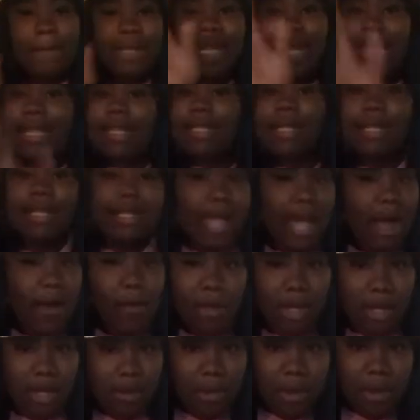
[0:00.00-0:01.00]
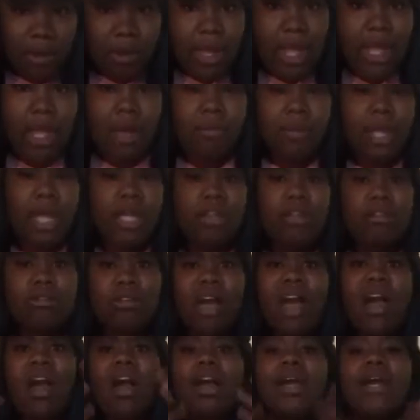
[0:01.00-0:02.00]
but I did not want to be with him. Like, you know
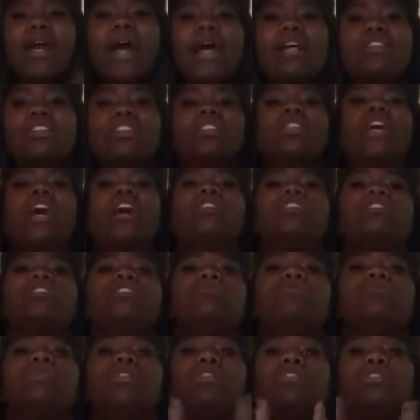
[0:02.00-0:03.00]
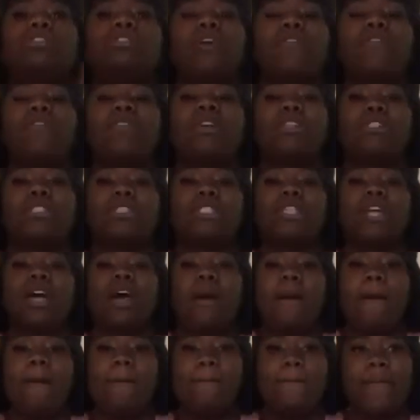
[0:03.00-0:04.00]
how a guy just has your emotions all
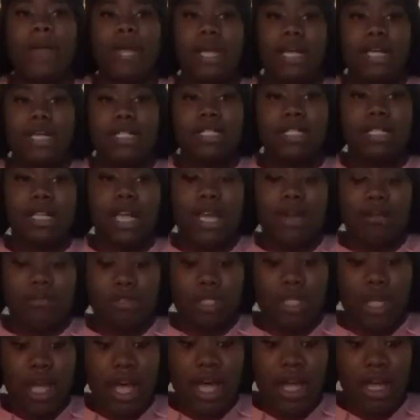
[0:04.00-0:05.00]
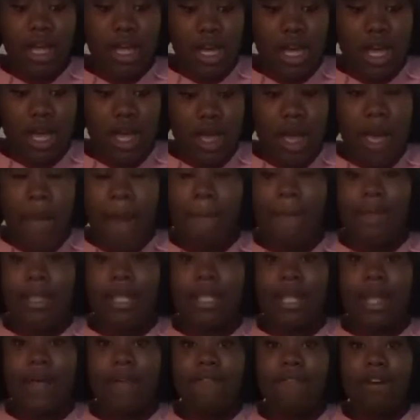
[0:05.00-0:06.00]
mixed? It was like, but
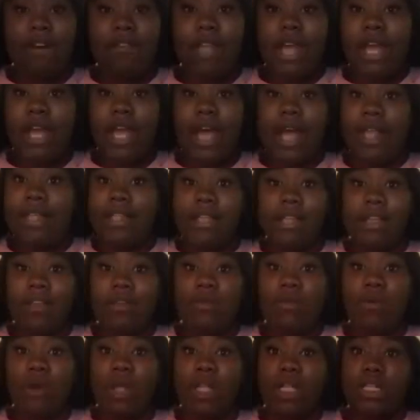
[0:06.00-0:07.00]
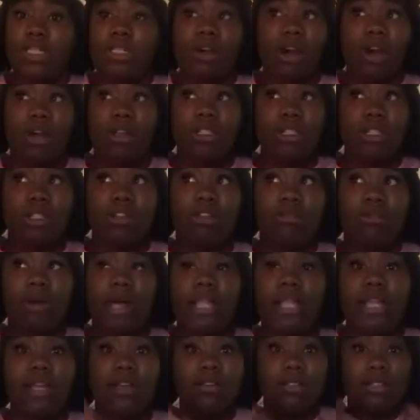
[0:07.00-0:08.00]
then I felt like I didn't want to talk to
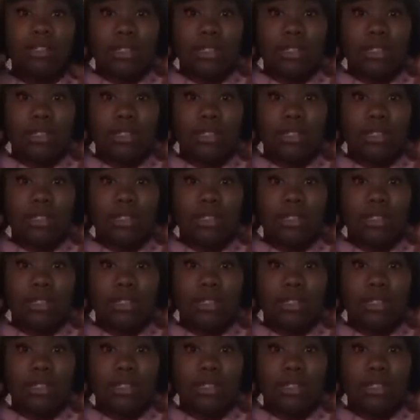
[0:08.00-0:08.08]
nobody else